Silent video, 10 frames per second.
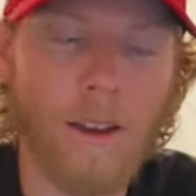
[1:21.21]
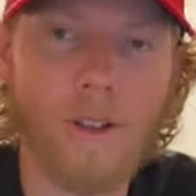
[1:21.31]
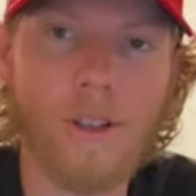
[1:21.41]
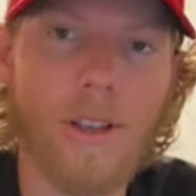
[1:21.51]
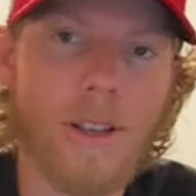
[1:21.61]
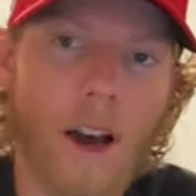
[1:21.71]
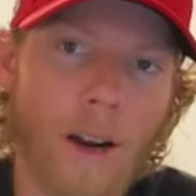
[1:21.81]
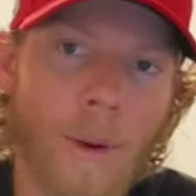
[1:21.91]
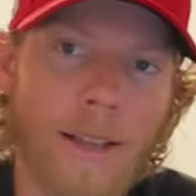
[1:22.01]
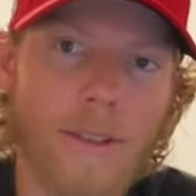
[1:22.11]
She
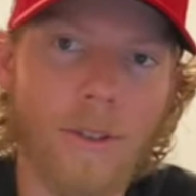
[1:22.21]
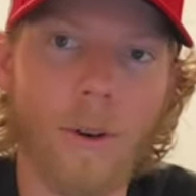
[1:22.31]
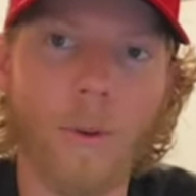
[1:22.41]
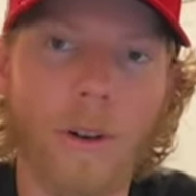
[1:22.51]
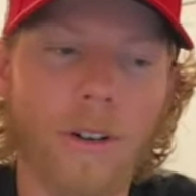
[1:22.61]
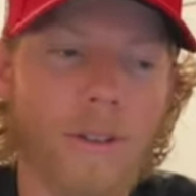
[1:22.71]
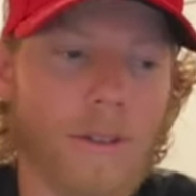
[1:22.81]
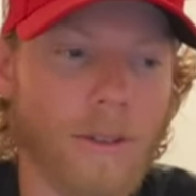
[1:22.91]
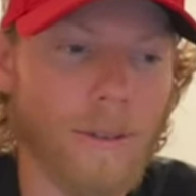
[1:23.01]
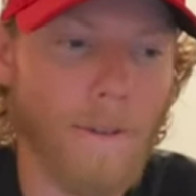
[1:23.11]
economizes her
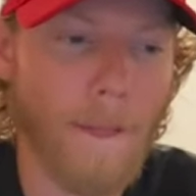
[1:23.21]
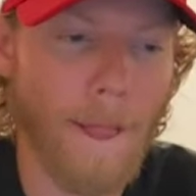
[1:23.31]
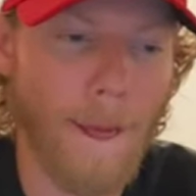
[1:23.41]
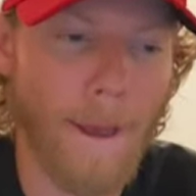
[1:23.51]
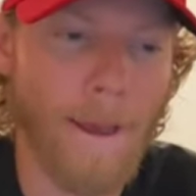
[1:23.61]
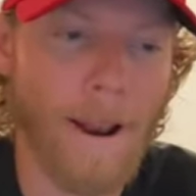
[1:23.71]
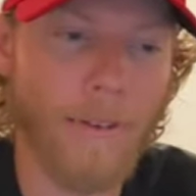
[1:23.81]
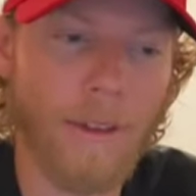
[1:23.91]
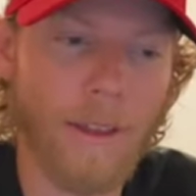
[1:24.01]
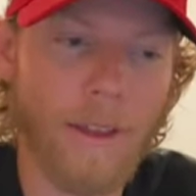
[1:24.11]
words, and
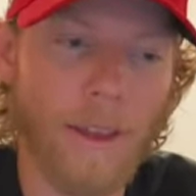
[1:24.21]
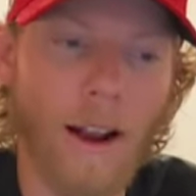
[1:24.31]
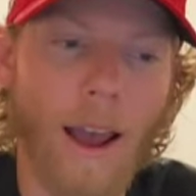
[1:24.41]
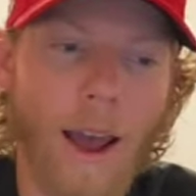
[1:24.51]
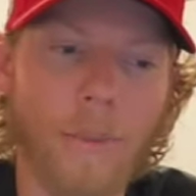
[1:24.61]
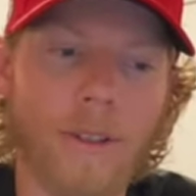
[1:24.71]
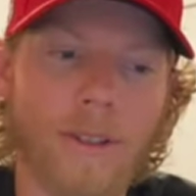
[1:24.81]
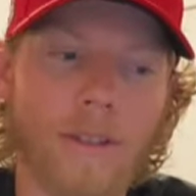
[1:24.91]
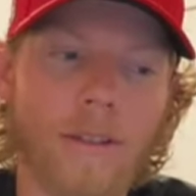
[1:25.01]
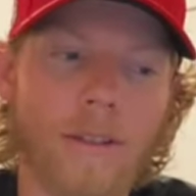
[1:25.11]
everything that
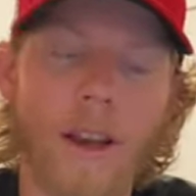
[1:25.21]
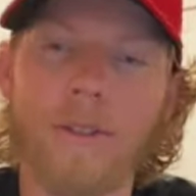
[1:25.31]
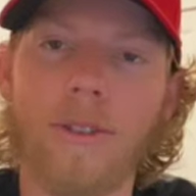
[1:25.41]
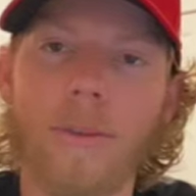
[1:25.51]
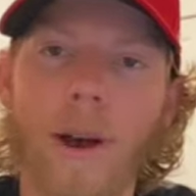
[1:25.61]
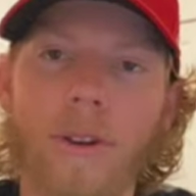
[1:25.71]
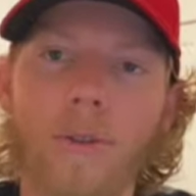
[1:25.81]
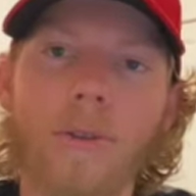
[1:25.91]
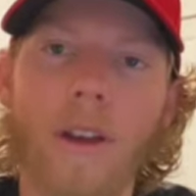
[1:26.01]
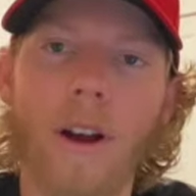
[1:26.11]
happens tells us about
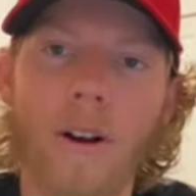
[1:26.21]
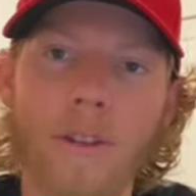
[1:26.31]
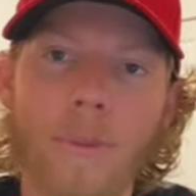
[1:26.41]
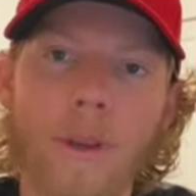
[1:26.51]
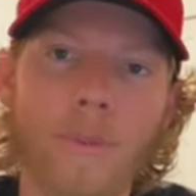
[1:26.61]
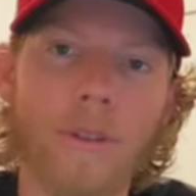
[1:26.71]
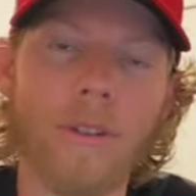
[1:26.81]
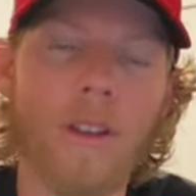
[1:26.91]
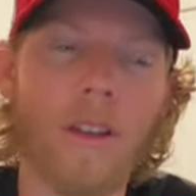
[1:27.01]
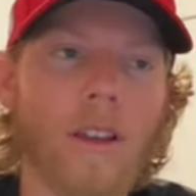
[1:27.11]
who they are as people,
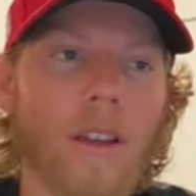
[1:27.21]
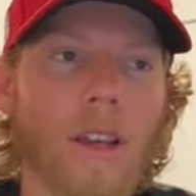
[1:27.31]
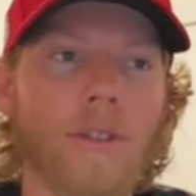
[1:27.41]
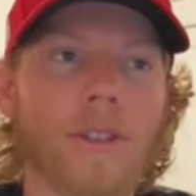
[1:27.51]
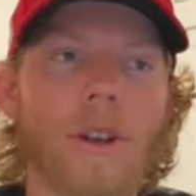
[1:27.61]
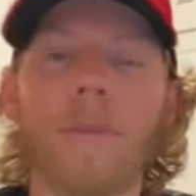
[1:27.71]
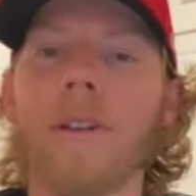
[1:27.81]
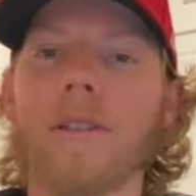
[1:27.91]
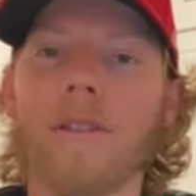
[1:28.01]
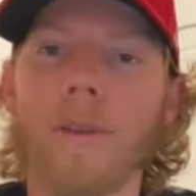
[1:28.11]
even
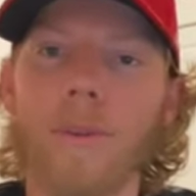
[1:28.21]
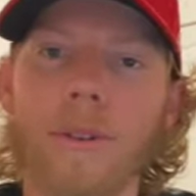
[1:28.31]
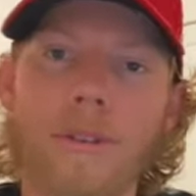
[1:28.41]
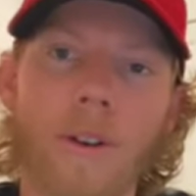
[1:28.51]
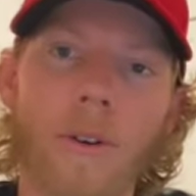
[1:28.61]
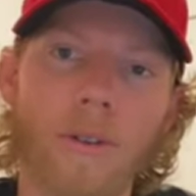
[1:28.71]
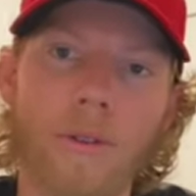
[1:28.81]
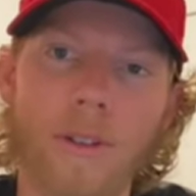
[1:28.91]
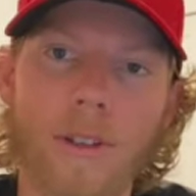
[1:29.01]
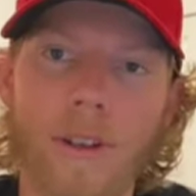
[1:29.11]
something as simple as going through
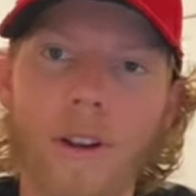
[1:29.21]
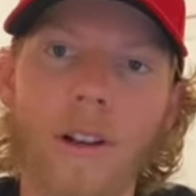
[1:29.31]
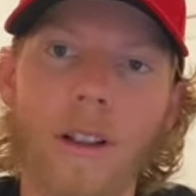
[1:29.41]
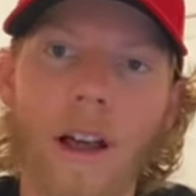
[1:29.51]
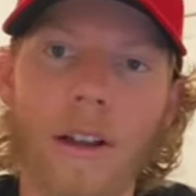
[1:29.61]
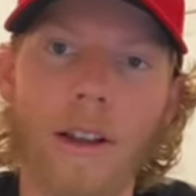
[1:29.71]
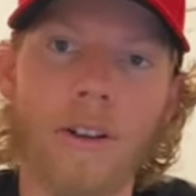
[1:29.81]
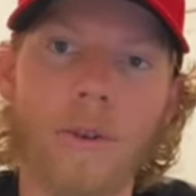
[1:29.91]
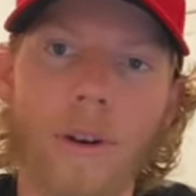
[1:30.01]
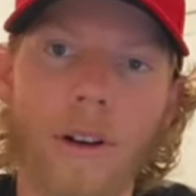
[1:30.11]
the security line at
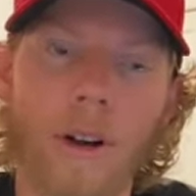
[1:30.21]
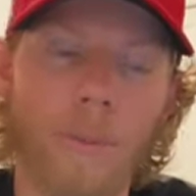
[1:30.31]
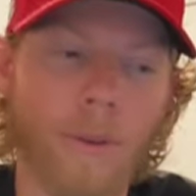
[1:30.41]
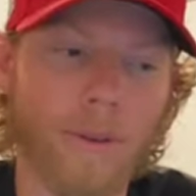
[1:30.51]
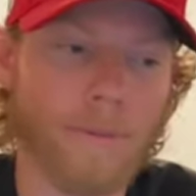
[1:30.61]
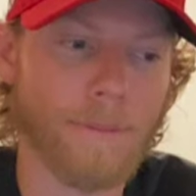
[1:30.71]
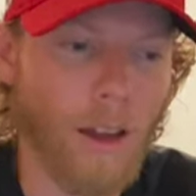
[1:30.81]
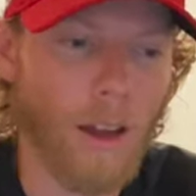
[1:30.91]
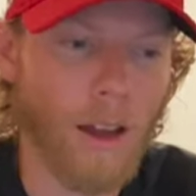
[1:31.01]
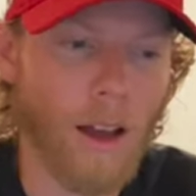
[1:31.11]
Newark Airport.
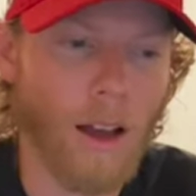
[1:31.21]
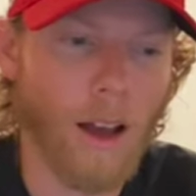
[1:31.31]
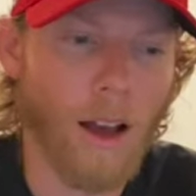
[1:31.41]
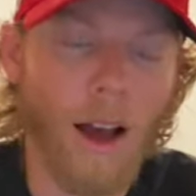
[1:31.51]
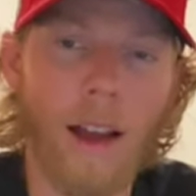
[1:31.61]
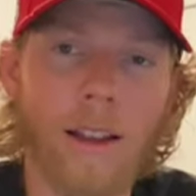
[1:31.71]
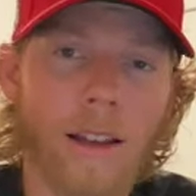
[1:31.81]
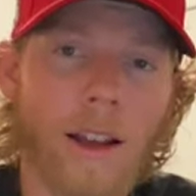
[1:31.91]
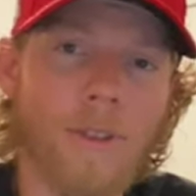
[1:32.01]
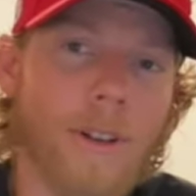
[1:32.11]
I
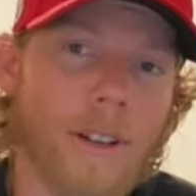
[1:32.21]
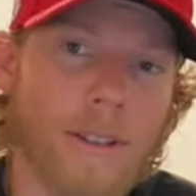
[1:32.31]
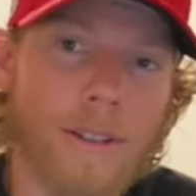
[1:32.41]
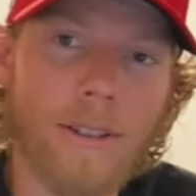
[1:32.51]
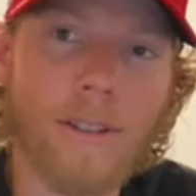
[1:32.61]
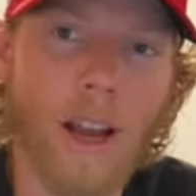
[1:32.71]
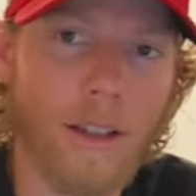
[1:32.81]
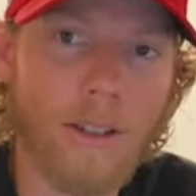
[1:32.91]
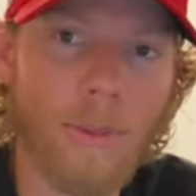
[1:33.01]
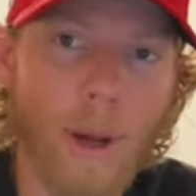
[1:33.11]
like how she doesn't
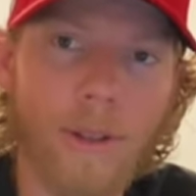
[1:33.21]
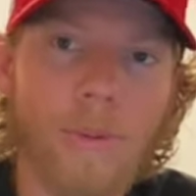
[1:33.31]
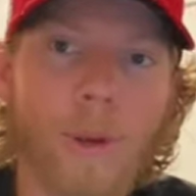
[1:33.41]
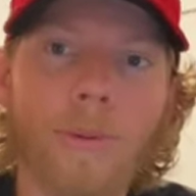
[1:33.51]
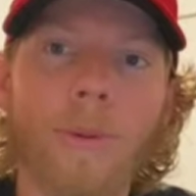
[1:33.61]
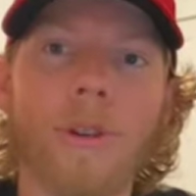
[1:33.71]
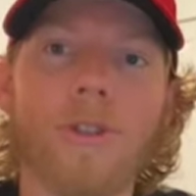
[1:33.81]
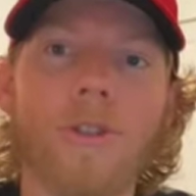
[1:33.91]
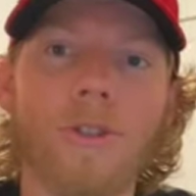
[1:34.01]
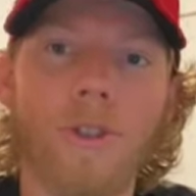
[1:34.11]
tell us about these people, but
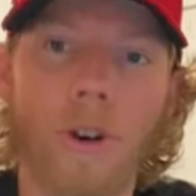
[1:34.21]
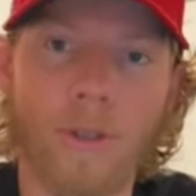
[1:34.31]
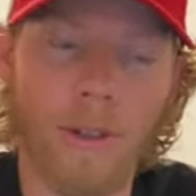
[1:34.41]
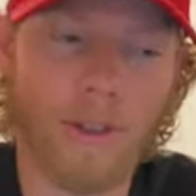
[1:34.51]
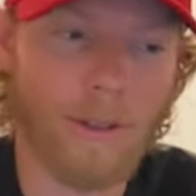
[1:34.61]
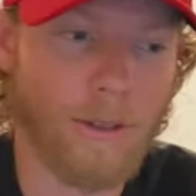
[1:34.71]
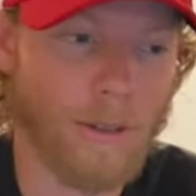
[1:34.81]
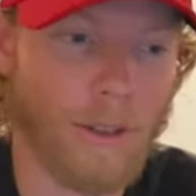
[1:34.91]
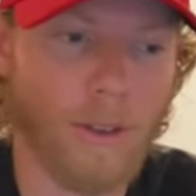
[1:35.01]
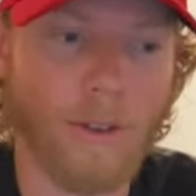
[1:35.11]
she shows us.
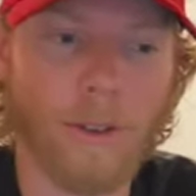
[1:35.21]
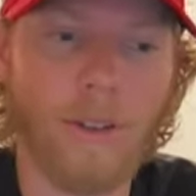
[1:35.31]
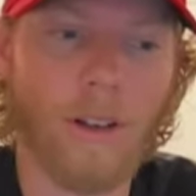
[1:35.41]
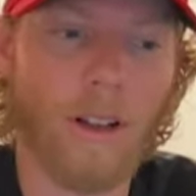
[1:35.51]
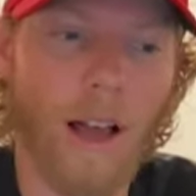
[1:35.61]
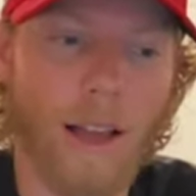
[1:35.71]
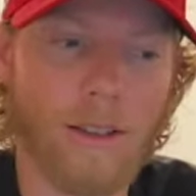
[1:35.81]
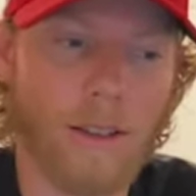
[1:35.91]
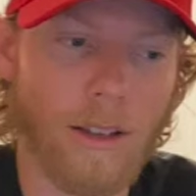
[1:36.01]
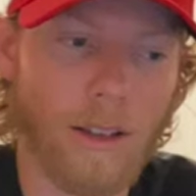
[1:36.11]
You know, it's the
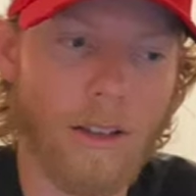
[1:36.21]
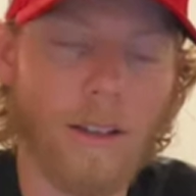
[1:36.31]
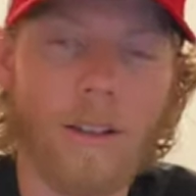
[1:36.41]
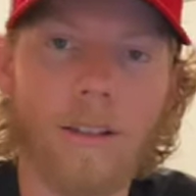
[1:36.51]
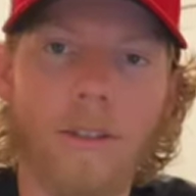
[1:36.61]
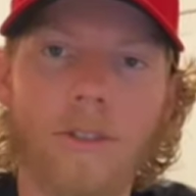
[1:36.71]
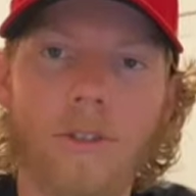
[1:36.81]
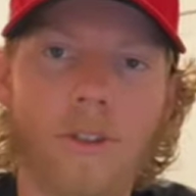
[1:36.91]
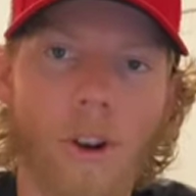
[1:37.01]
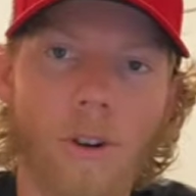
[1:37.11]
classic
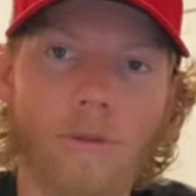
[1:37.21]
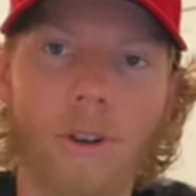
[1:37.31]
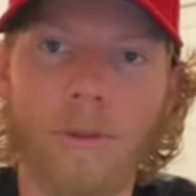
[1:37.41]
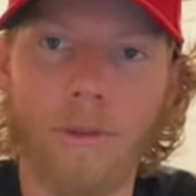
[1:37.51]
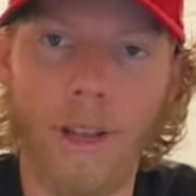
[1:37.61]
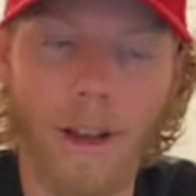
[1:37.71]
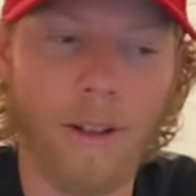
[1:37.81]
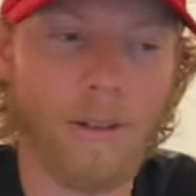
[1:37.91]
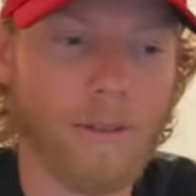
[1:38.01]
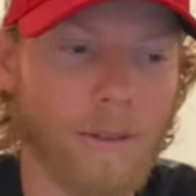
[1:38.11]
show, don't
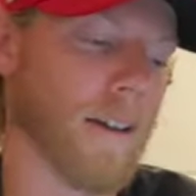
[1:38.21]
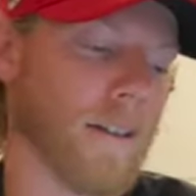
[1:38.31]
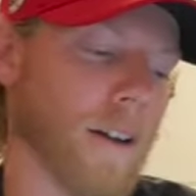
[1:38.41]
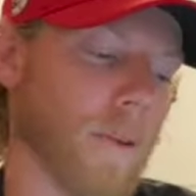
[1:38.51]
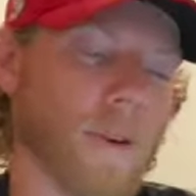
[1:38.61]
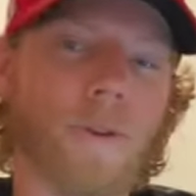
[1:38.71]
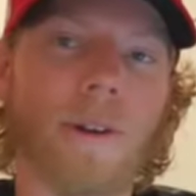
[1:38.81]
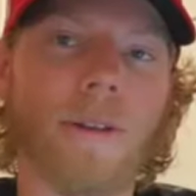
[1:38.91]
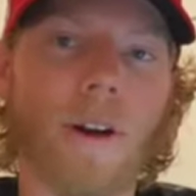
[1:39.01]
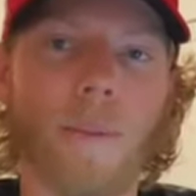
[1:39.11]
tell. And uh, I want to
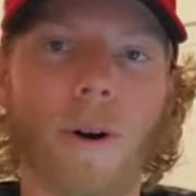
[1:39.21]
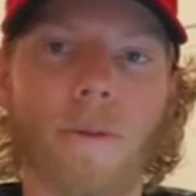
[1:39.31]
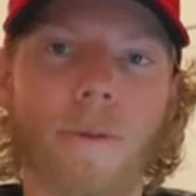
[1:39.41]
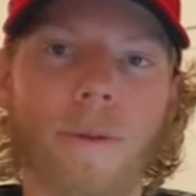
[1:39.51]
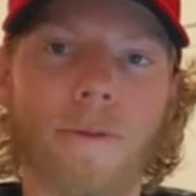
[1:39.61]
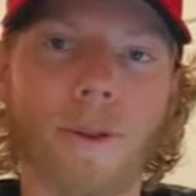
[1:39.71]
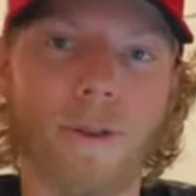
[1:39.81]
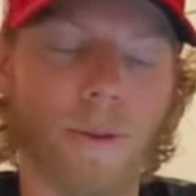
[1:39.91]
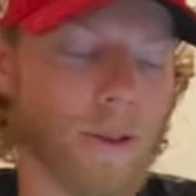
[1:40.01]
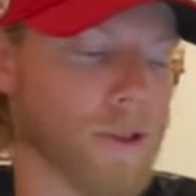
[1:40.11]
read apart from the
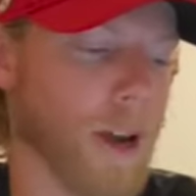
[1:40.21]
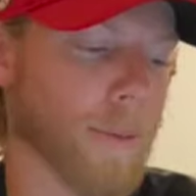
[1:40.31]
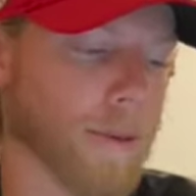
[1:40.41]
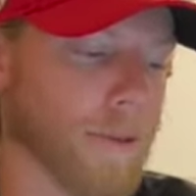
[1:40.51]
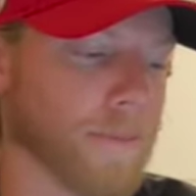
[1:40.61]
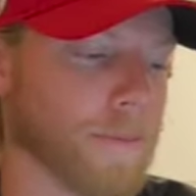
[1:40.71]
first chapter.